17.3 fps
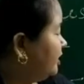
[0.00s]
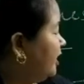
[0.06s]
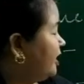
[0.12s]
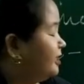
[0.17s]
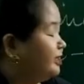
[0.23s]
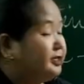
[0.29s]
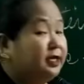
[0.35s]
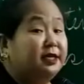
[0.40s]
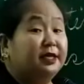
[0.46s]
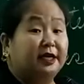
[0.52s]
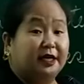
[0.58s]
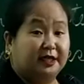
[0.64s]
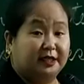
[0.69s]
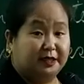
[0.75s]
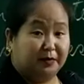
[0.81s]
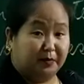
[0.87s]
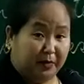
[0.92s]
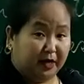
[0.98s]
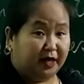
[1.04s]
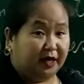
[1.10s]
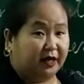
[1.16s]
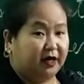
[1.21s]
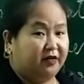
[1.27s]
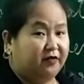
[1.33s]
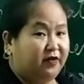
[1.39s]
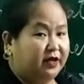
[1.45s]
has a negative
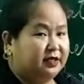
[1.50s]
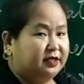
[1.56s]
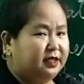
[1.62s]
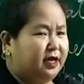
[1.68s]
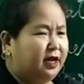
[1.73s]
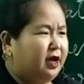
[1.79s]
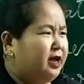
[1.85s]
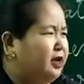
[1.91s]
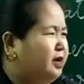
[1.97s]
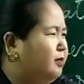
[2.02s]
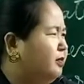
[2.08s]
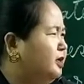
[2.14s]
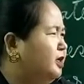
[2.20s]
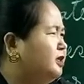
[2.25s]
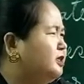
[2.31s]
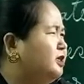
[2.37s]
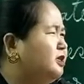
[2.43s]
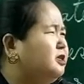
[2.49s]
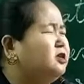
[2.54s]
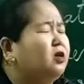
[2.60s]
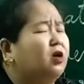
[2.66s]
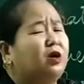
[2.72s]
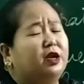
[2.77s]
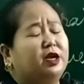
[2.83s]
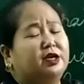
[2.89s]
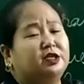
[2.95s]
meaning. If I say I have little
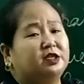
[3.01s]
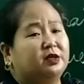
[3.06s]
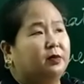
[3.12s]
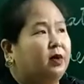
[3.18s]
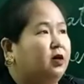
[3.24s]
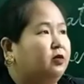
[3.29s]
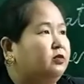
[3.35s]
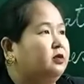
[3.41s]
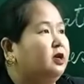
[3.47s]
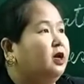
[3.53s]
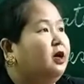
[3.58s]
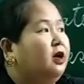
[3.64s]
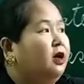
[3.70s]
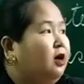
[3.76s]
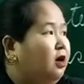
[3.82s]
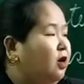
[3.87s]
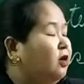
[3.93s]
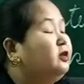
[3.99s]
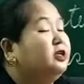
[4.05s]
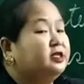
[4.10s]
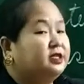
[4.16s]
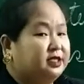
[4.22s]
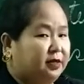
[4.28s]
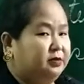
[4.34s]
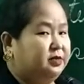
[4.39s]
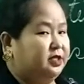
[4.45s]
knowledge on
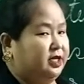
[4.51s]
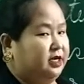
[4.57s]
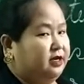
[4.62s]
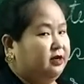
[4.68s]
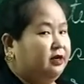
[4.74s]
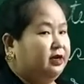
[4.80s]
this subject,